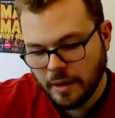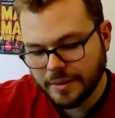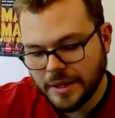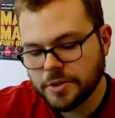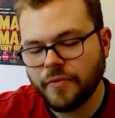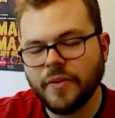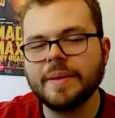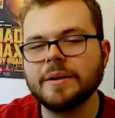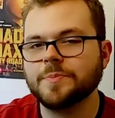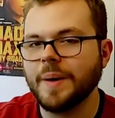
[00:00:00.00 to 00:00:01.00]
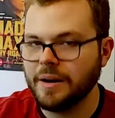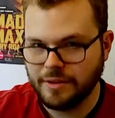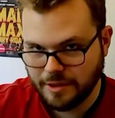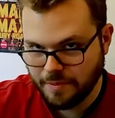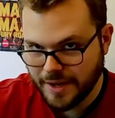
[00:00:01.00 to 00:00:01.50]
But there's a film that was better
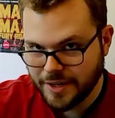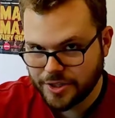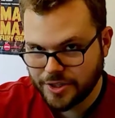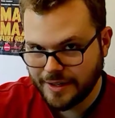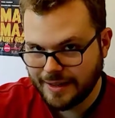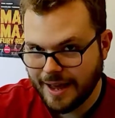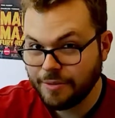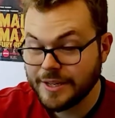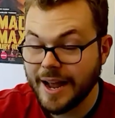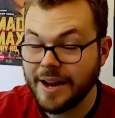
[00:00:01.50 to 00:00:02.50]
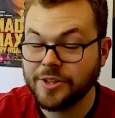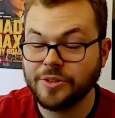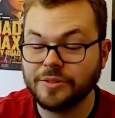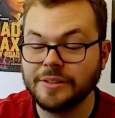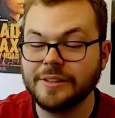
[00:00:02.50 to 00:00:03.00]
than The Beach. And that was
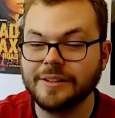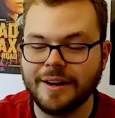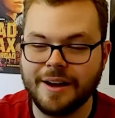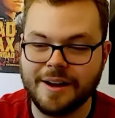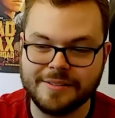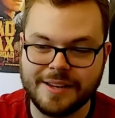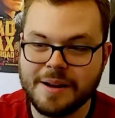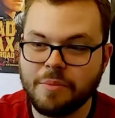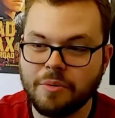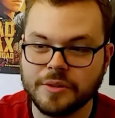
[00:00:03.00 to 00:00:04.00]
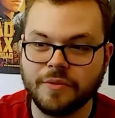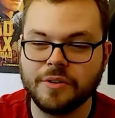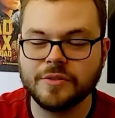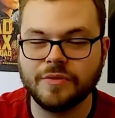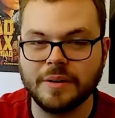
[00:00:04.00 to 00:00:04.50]
actually Danny Boyle's
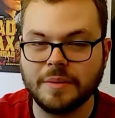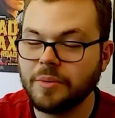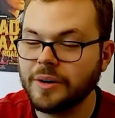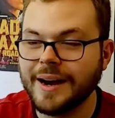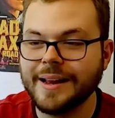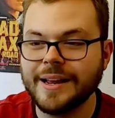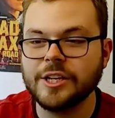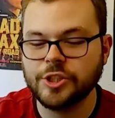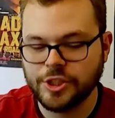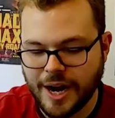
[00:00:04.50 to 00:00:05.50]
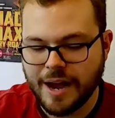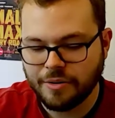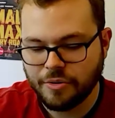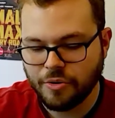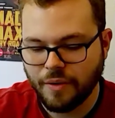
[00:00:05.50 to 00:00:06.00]
first film. Number 9 is
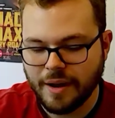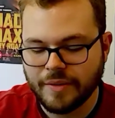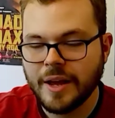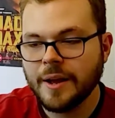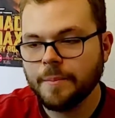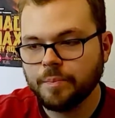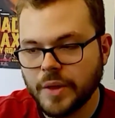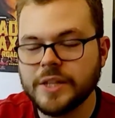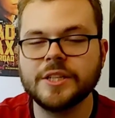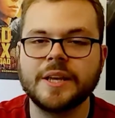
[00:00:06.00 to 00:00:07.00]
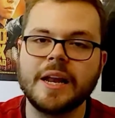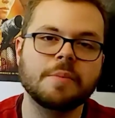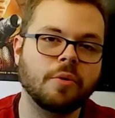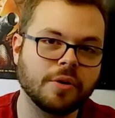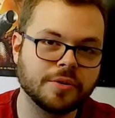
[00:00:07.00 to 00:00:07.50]
Shallow Grave. This is Danny
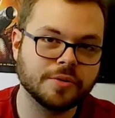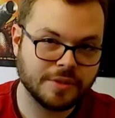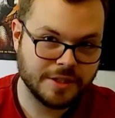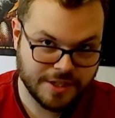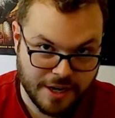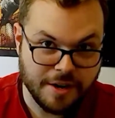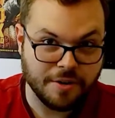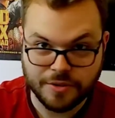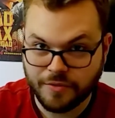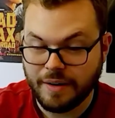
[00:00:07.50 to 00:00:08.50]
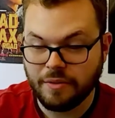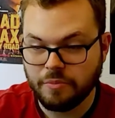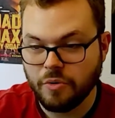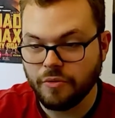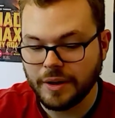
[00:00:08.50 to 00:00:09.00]
Boyle Sr.'s
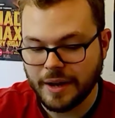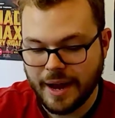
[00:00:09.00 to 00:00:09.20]
favorite movie.